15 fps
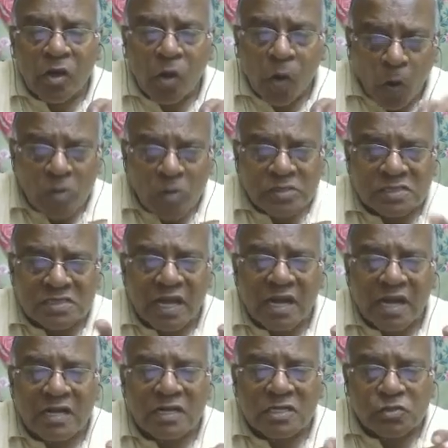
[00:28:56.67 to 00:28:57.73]
holds
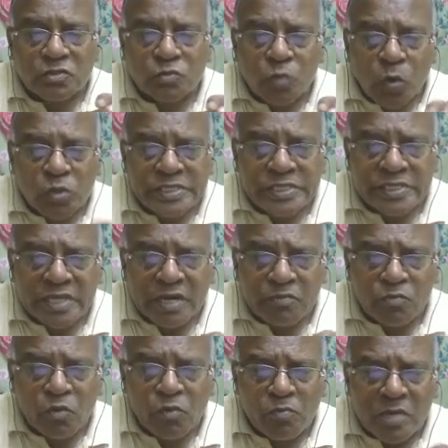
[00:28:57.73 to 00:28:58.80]
that social
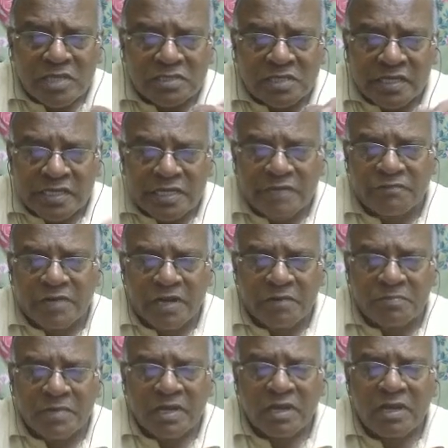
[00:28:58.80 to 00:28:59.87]
movements
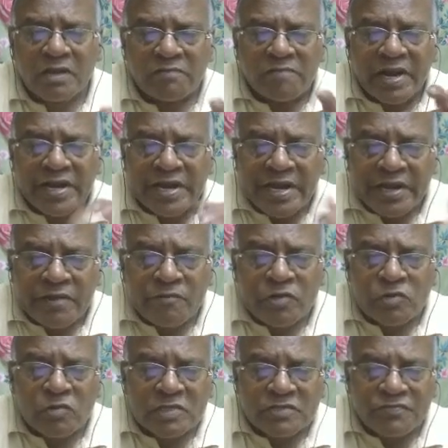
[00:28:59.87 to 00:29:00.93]
develop when
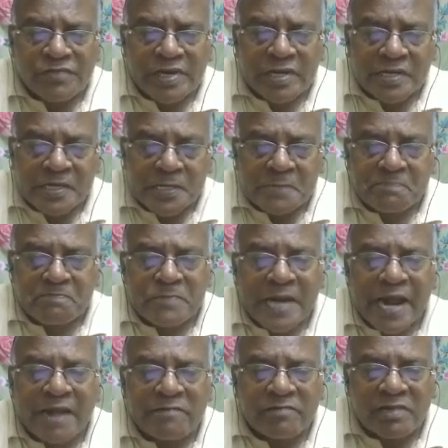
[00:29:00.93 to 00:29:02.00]
individuals feel
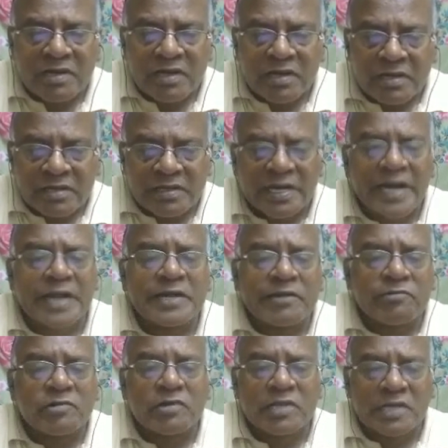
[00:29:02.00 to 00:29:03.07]
deprived
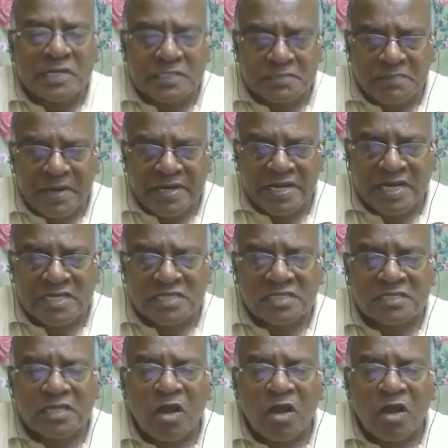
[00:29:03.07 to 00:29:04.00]
relative to their expectations